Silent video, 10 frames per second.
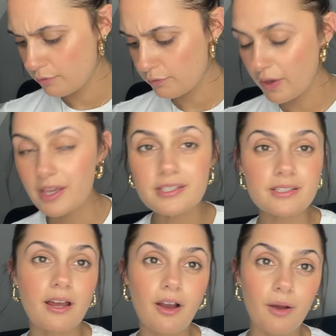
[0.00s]
first
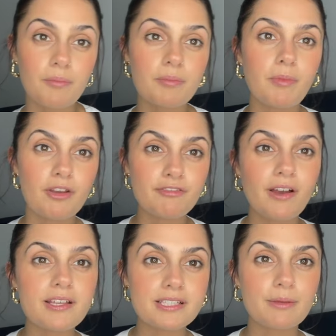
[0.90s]
up, my
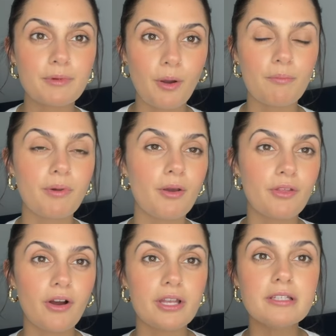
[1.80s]
first lip combo
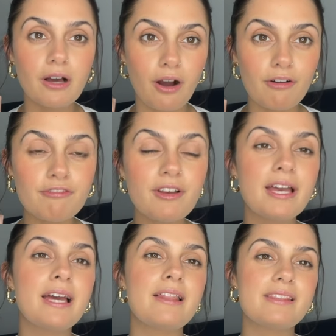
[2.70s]
that I love,
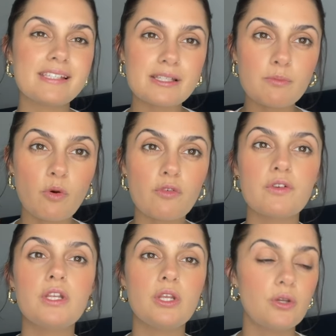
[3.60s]
this is more of a
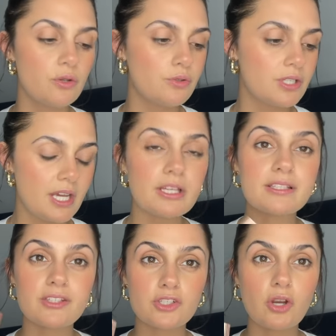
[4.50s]
nude.
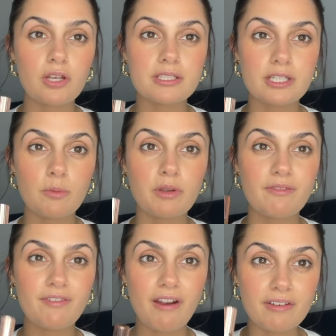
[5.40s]
It's the Charlotte Tilbury
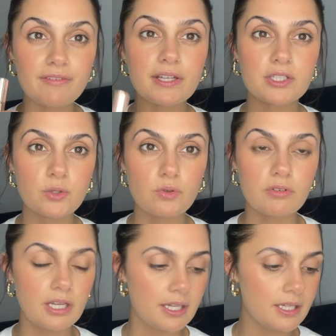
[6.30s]
Very
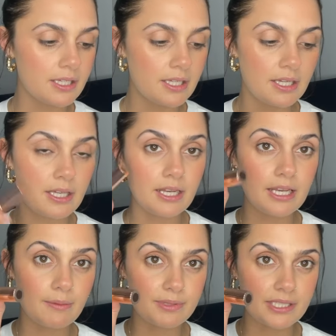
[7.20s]
Victoria
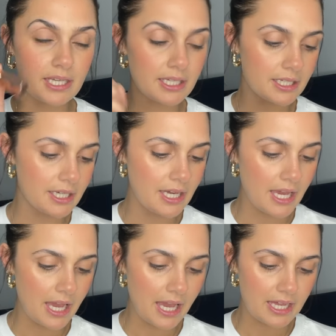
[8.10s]
lipstick,
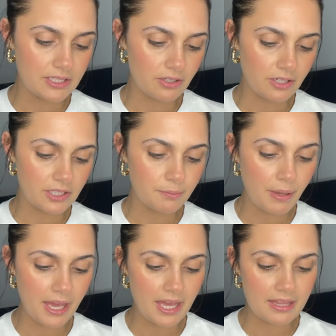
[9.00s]
and I
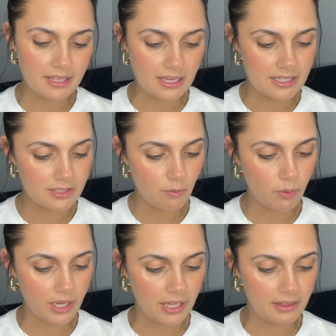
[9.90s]
pair this
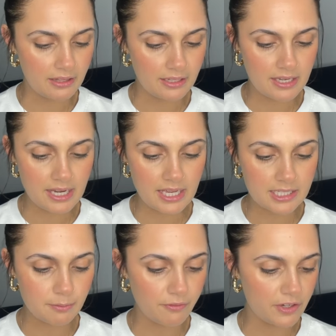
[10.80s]
with
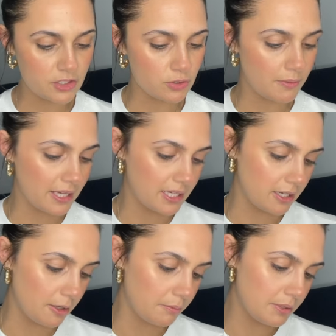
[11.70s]
NYX Professional Makeup